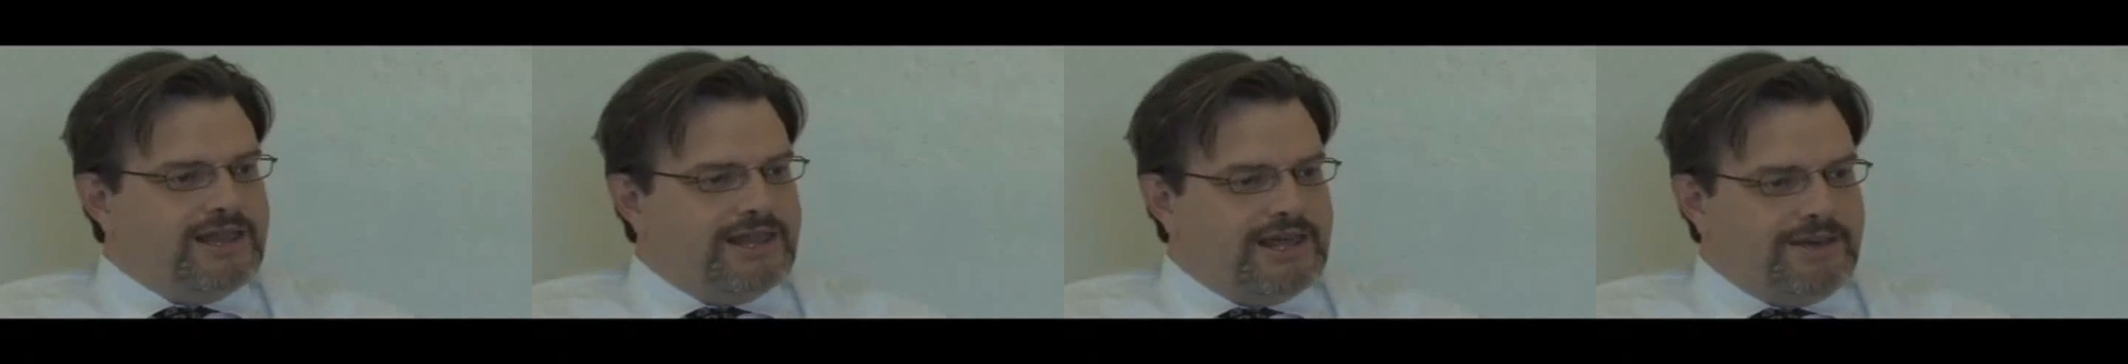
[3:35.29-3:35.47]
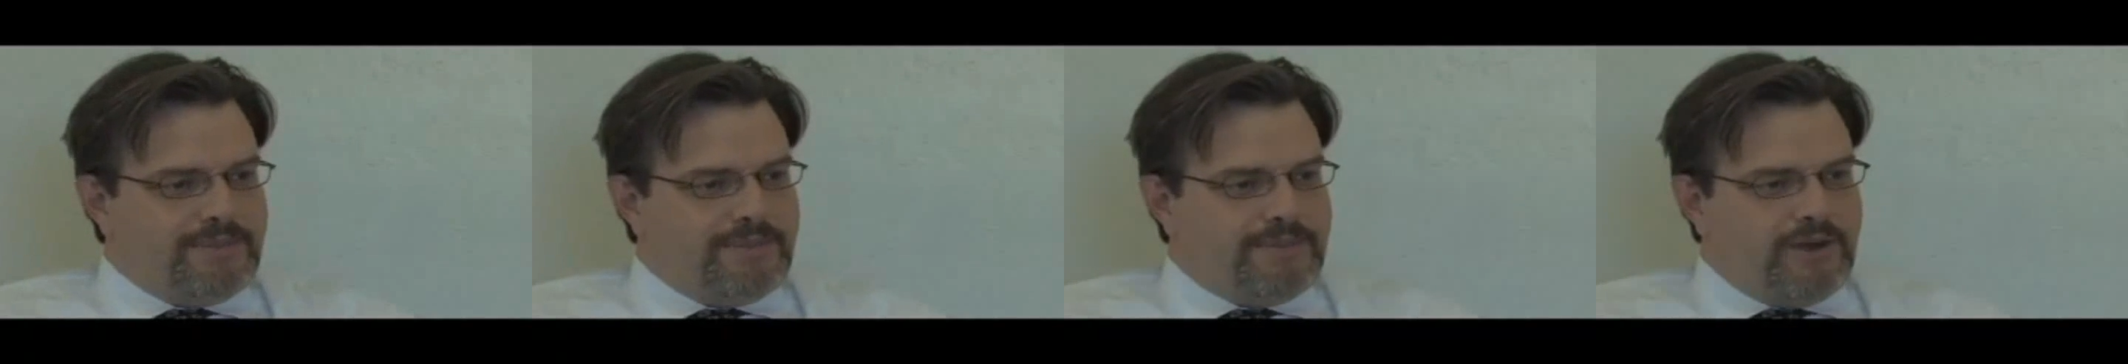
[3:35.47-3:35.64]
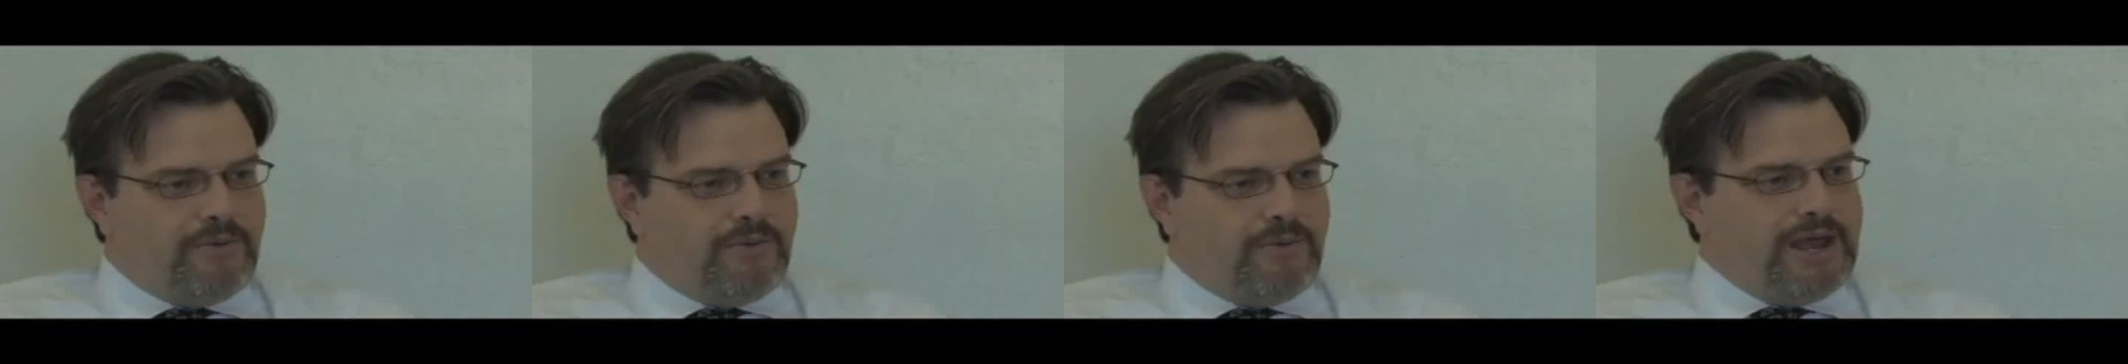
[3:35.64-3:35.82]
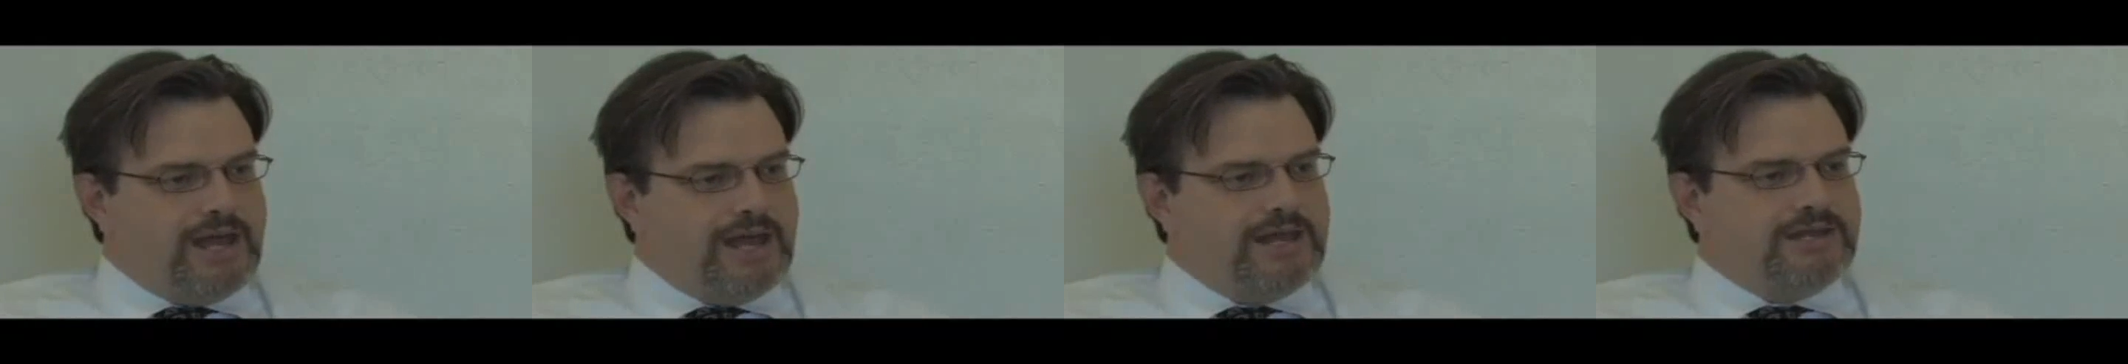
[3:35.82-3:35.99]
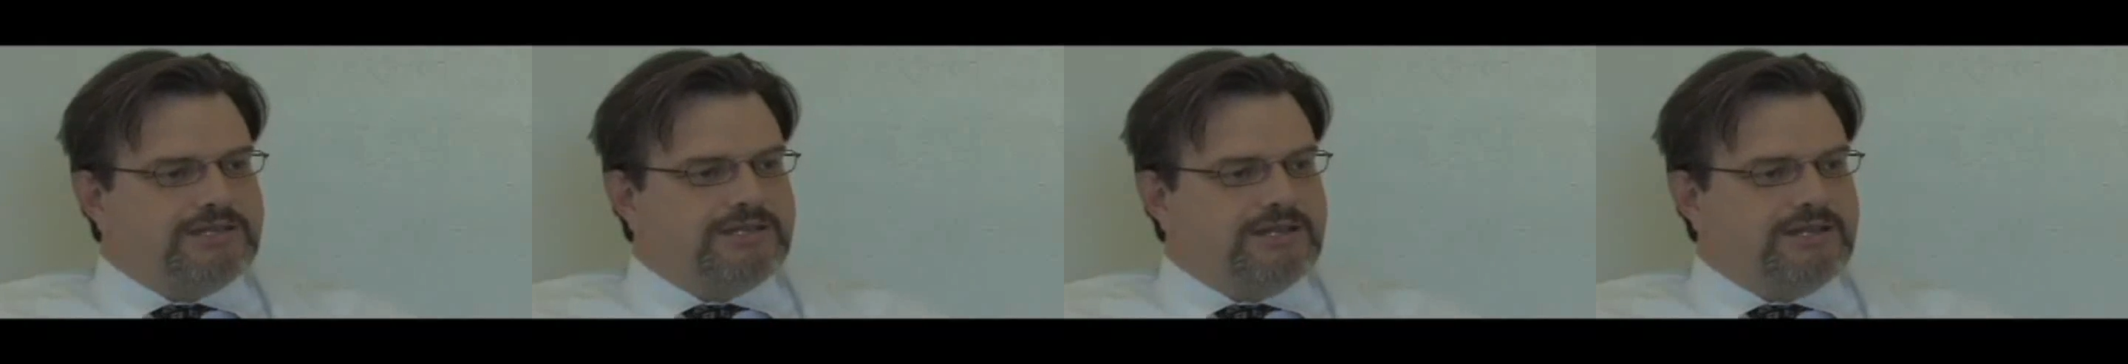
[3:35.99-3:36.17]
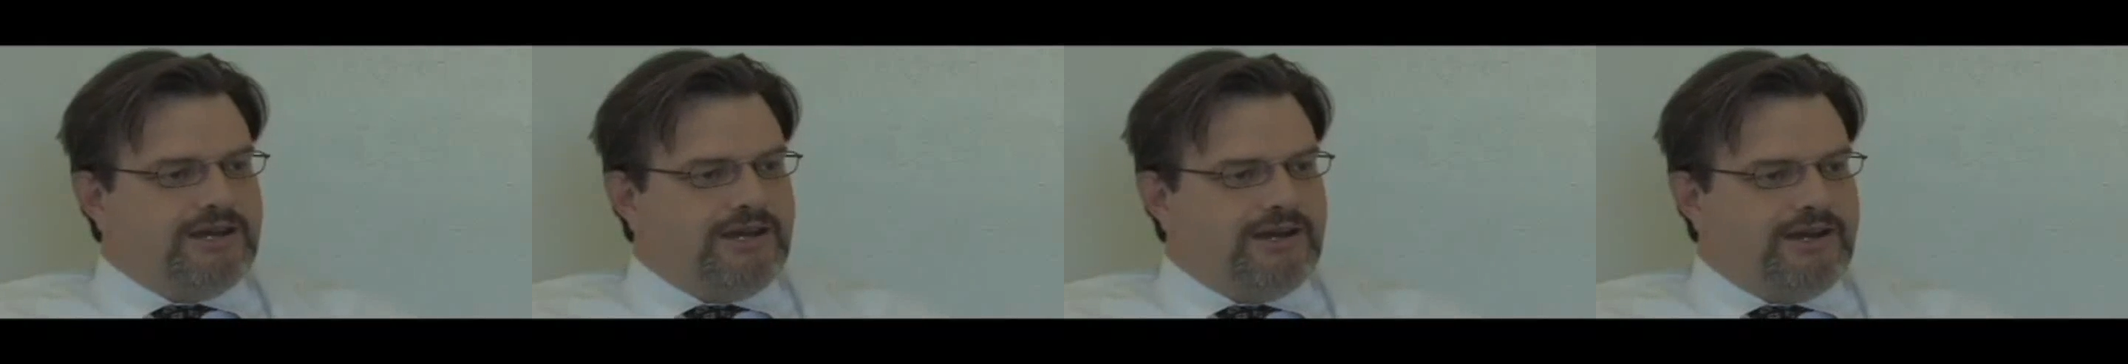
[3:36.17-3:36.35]
They pay
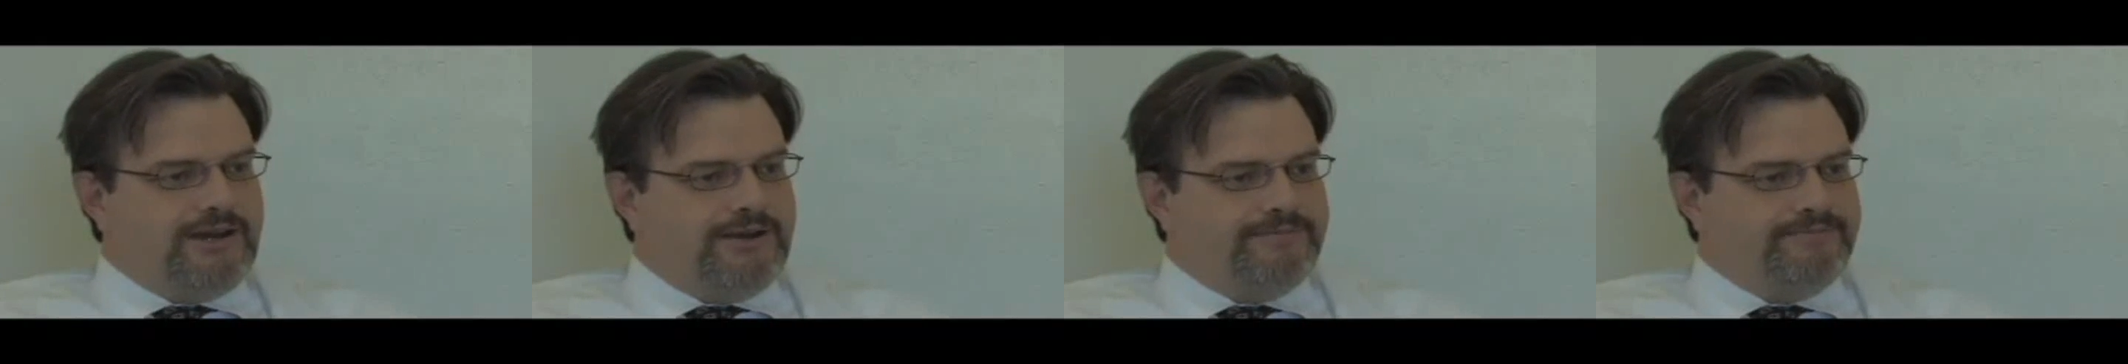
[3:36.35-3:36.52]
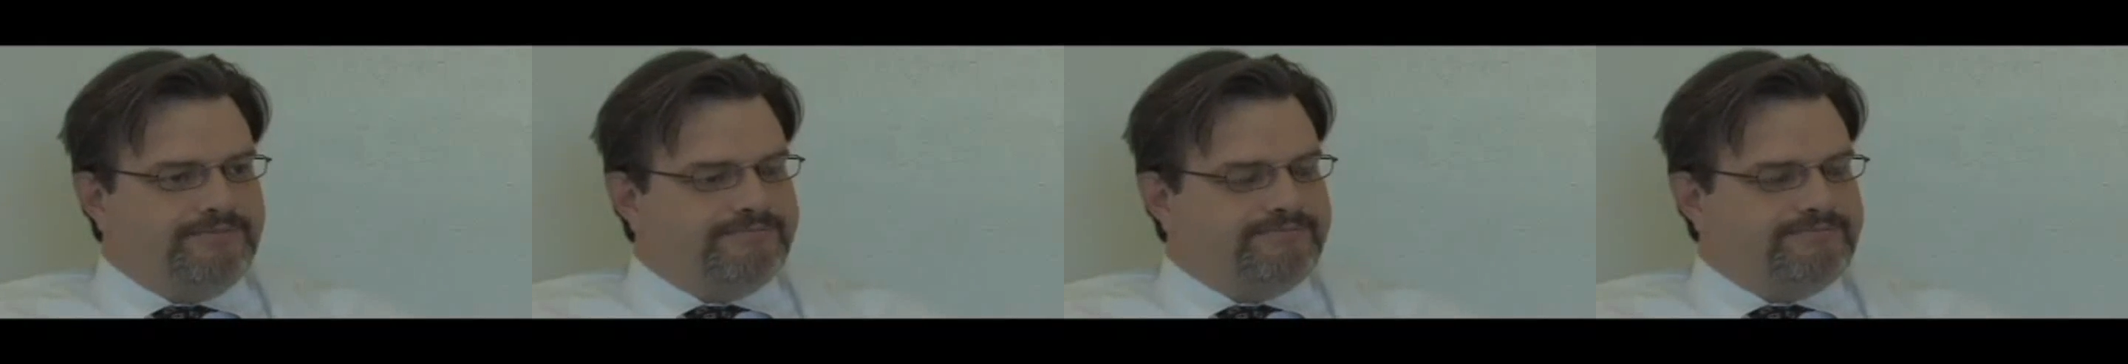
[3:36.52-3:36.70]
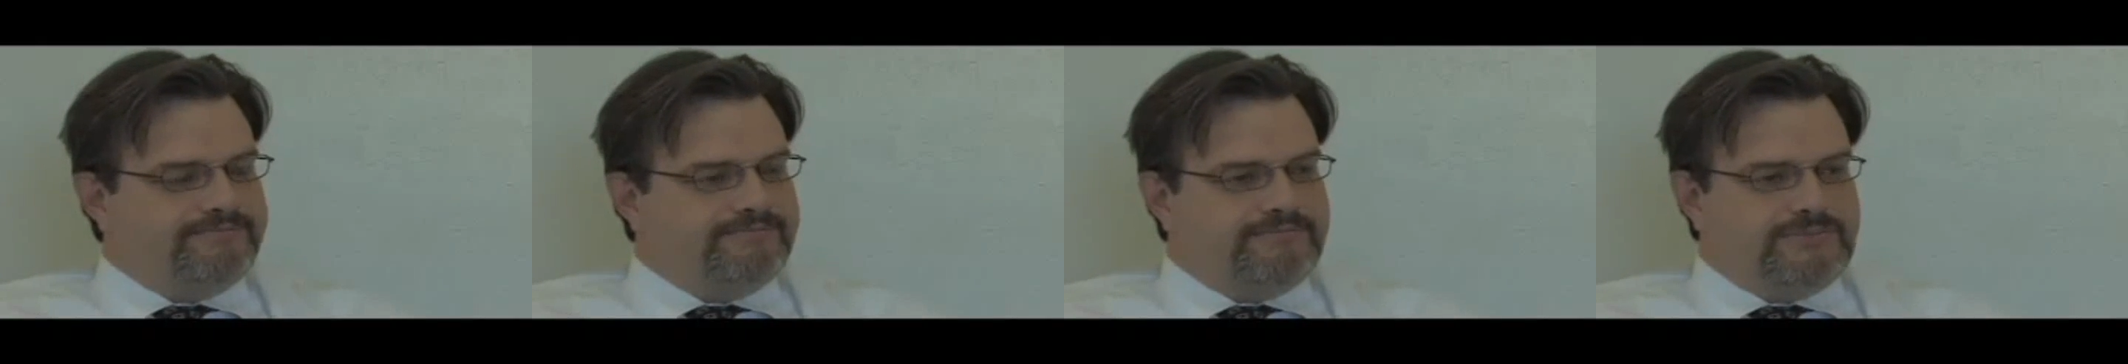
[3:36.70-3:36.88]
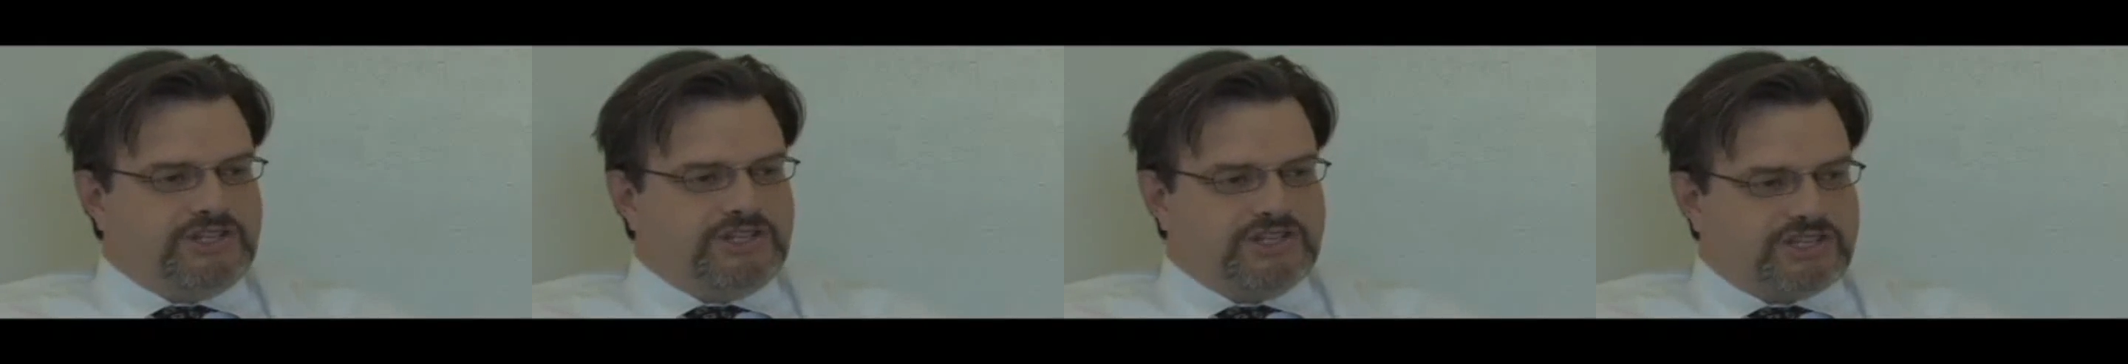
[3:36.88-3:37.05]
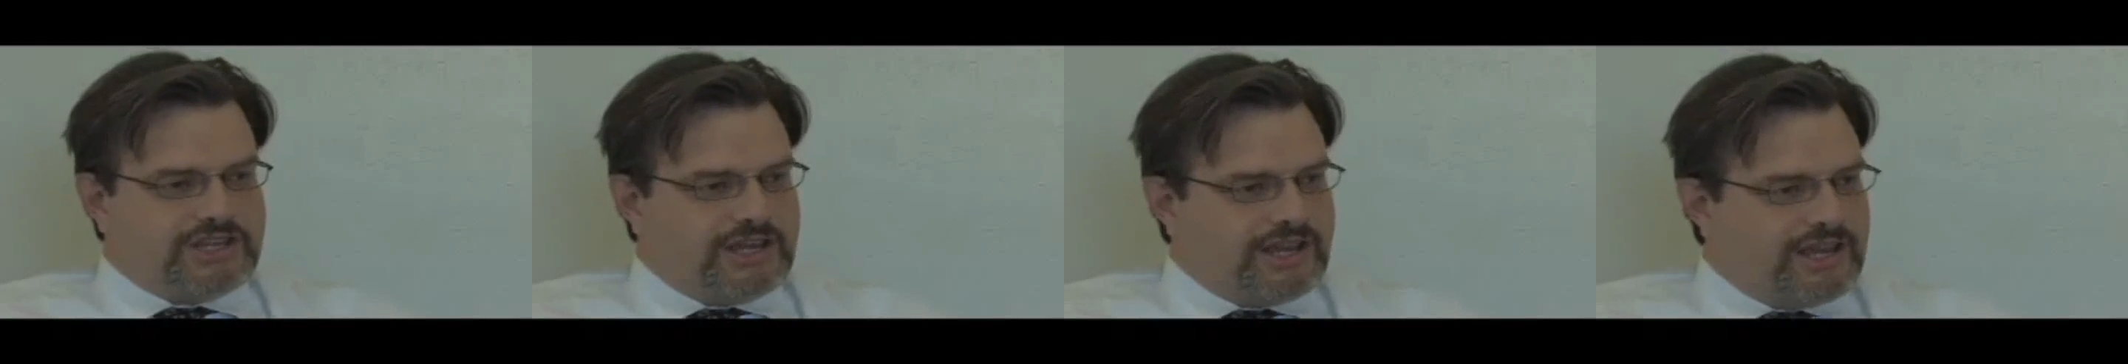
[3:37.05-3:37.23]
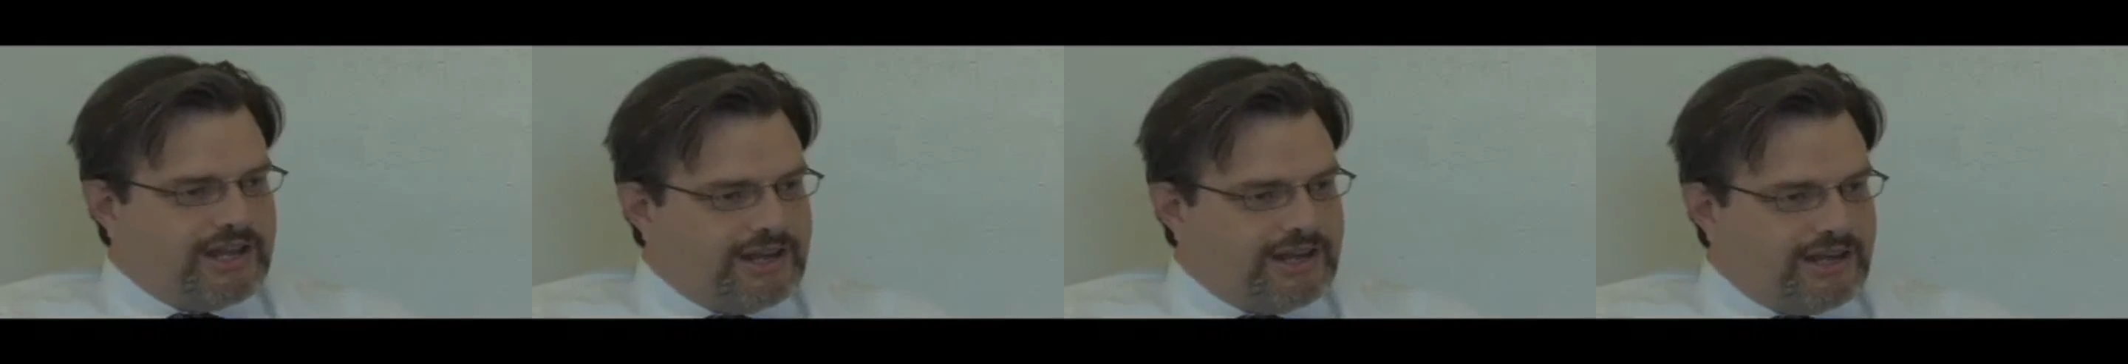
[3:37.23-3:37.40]
rent just
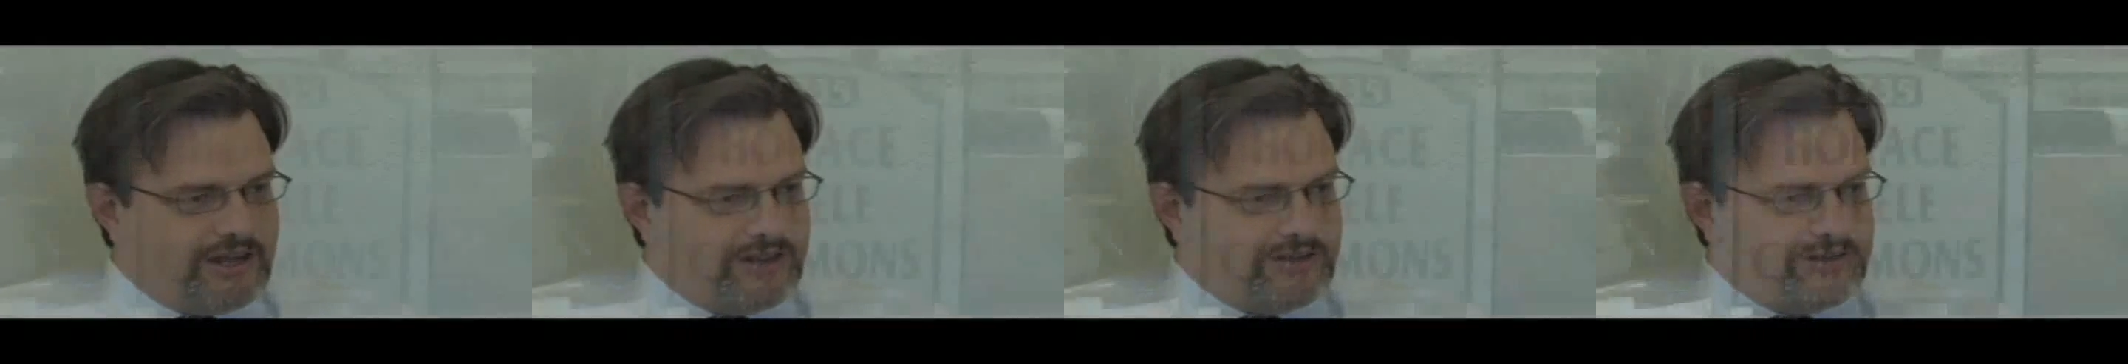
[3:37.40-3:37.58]
like any